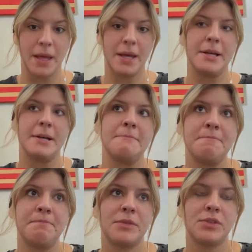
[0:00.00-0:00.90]

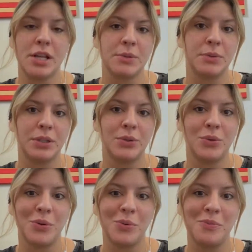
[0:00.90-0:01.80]
So that's been really
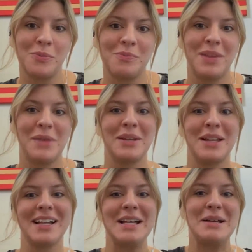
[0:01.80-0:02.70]
cool to be able
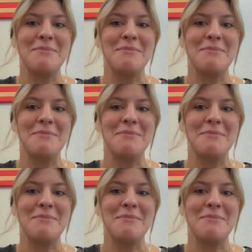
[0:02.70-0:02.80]
to